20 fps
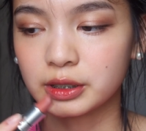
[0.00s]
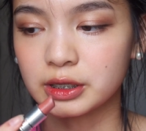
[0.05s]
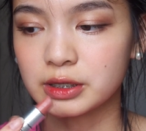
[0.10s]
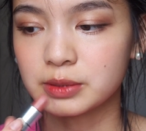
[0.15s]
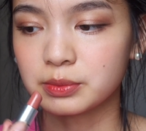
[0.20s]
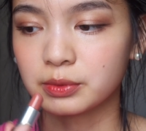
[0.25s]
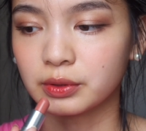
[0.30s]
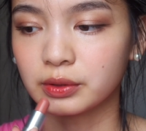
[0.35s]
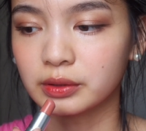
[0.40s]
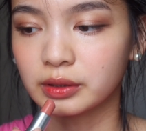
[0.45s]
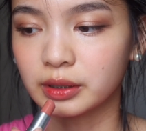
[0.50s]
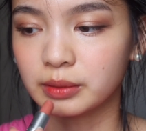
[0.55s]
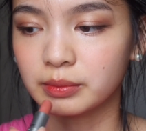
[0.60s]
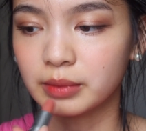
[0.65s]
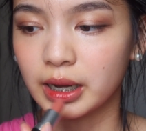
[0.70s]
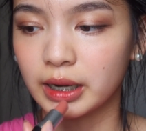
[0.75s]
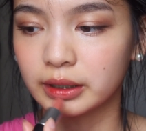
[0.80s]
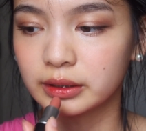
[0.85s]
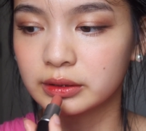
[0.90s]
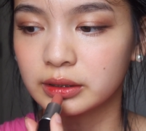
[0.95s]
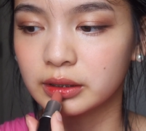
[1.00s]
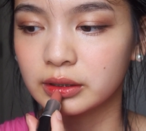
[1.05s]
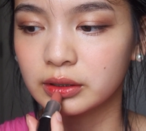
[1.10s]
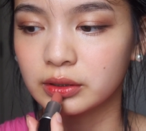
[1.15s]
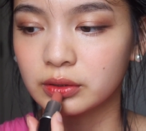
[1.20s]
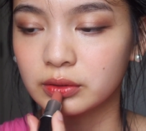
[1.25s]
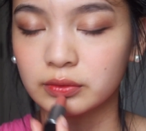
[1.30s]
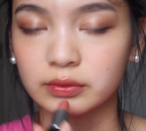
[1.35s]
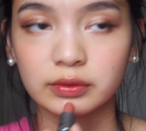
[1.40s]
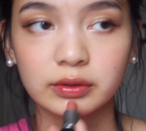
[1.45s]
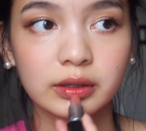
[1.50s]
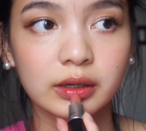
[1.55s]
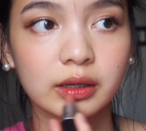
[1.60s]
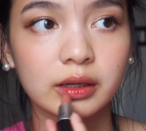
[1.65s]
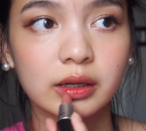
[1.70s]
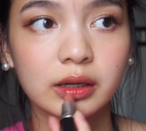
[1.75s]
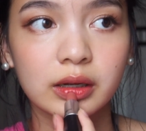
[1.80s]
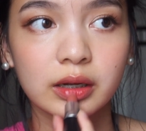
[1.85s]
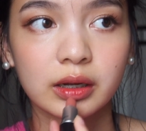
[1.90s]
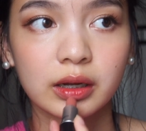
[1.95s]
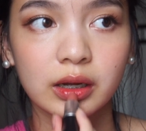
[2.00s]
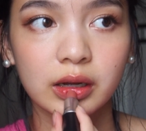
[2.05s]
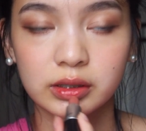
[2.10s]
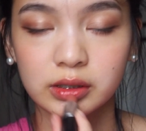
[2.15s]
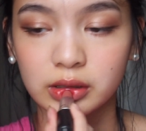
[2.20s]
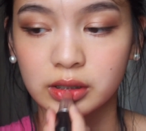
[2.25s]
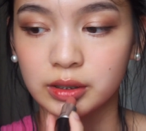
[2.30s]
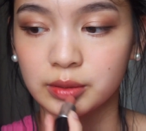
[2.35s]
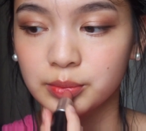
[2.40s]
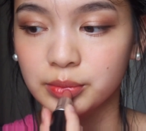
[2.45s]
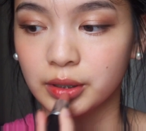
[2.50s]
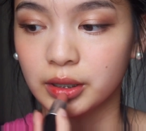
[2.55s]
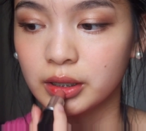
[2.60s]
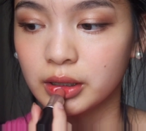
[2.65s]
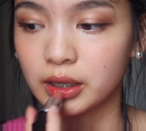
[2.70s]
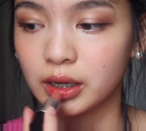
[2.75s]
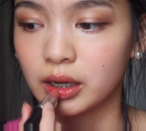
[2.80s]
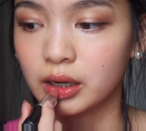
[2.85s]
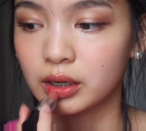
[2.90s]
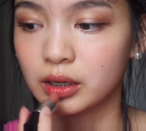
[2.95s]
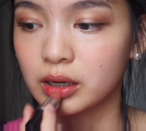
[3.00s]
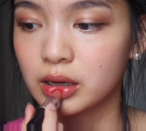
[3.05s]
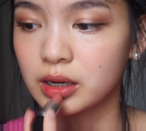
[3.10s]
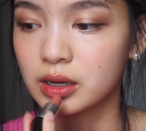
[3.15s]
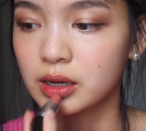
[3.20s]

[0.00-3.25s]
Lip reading: more of the MAC Teddy over it to help blend it out.